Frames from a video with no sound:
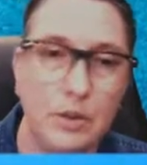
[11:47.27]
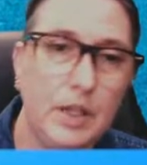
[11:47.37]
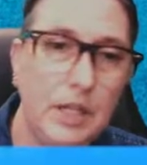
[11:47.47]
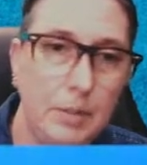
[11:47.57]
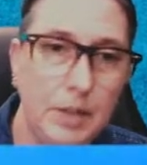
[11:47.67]
You
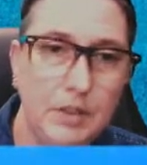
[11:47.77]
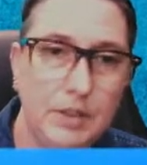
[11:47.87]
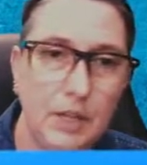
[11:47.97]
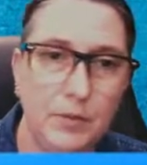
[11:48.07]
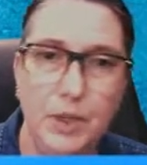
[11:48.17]
can email
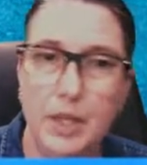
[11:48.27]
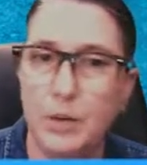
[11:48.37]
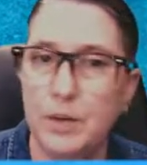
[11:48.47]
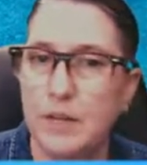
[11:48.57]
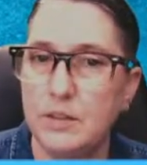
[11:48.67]
stuff, you can
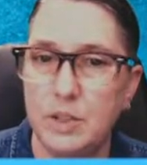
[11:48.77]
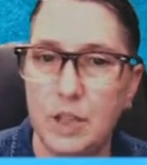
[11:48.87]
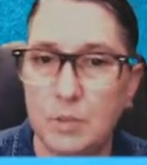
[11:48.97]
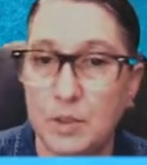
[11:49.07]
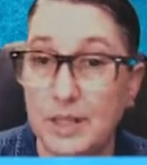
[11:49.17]
create
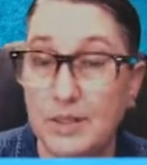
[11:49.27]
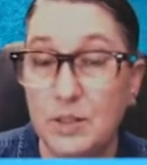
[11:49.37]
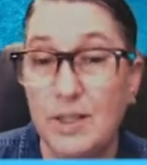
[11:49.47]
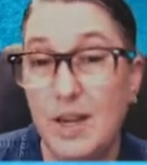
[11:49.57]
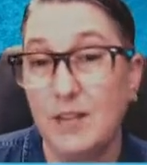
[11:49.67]
shareable
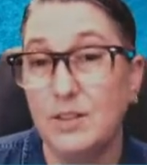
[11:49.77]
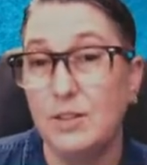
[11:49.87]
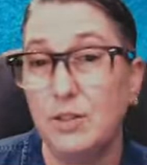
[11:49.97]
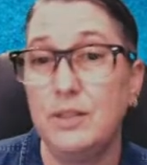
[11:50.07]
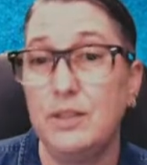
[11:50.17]
links, you can
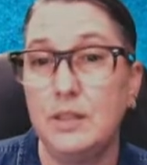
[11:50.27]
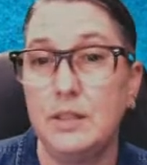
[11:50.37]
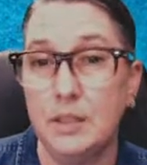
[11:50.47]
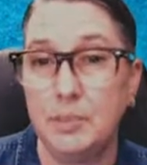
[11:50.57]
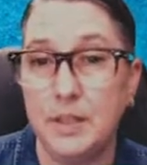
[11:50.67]
actually turn these
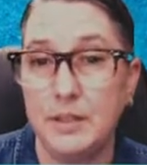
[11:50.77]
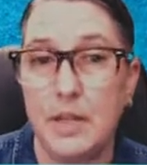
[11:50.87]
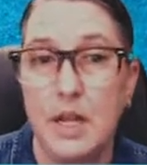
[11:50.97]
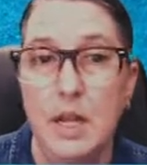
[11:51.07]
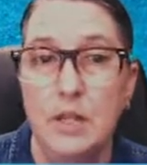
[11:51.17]
into templates.